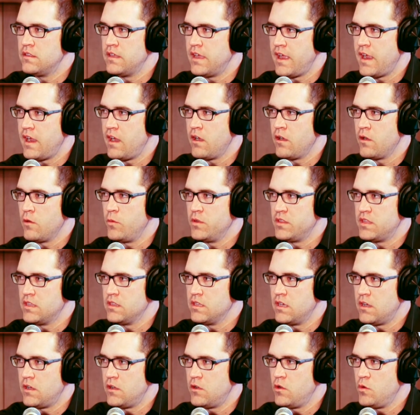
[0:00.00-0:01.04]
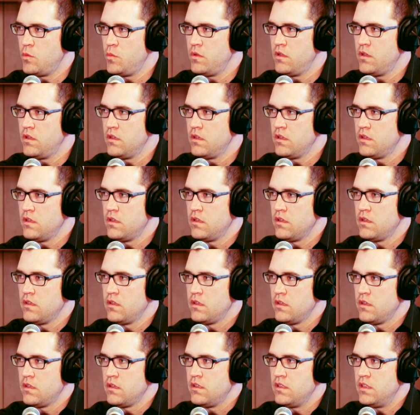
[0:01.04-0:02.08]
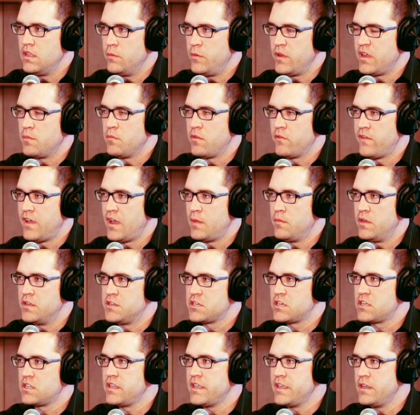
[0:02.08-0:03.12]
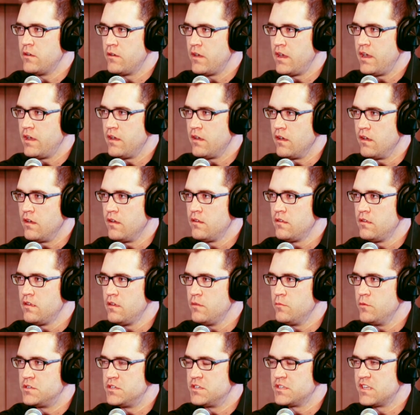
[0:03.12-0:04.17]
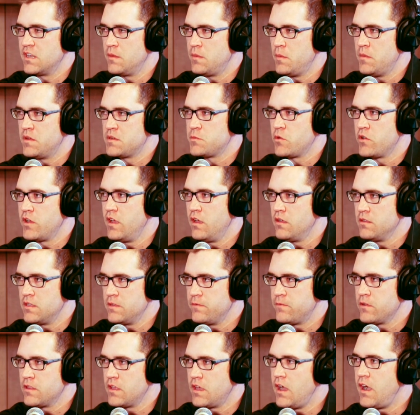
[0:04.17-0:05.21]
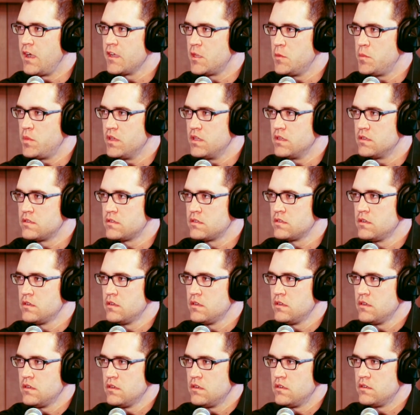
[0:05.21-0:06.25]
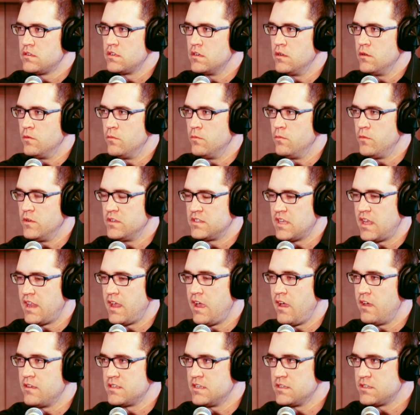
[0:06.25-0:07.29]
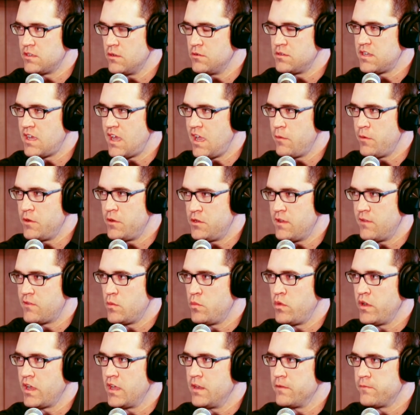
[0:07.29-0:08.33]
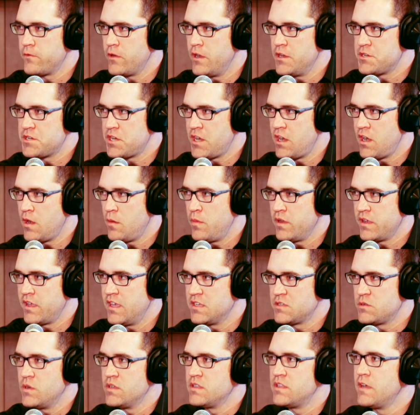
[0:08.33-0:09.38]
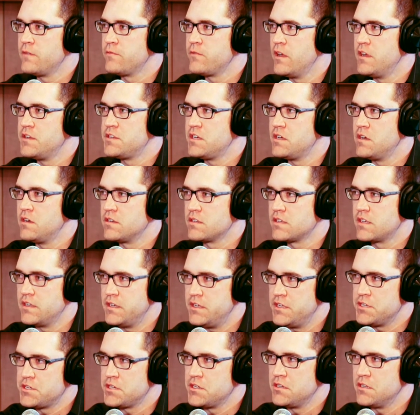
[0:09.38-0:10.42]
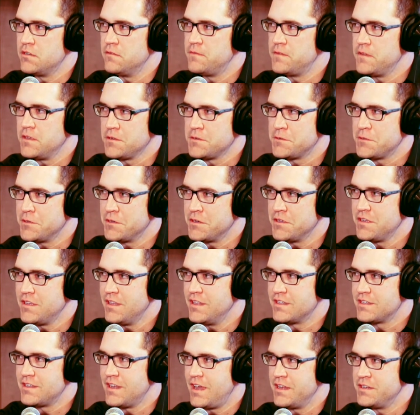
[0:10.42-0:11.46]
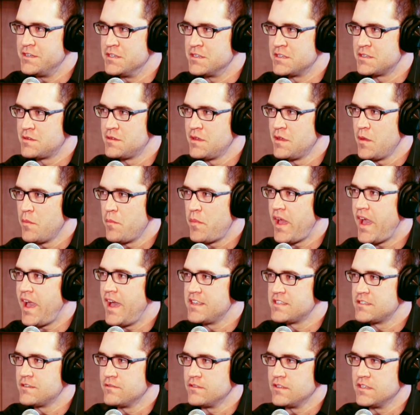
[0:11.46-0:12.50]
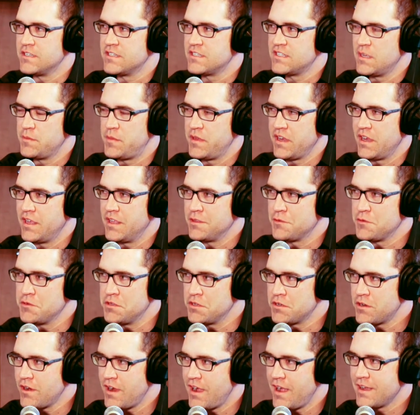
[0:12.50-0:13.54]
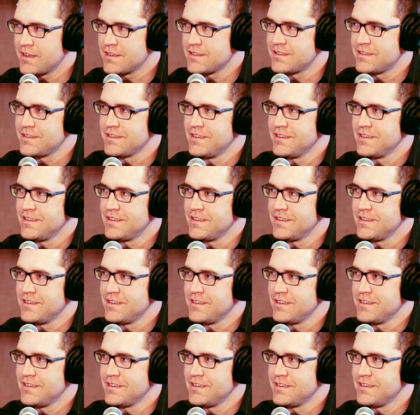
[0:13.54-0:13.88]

air within the home, then we can provide much cleaner air, which is going to be much more healthy for the occupants. So once that house is so tight, we do have to bring in fresh air, but guess what? That fresh air is conditioned and filtered. It's not just passively slipping in through the cracks,